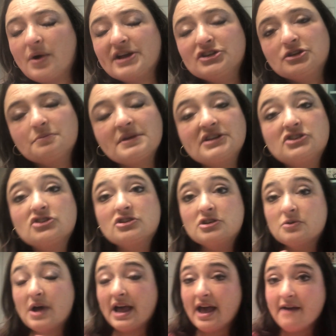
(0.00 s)
I should mention too,
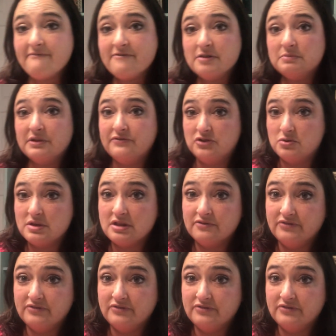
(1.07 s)
I have filmed a few other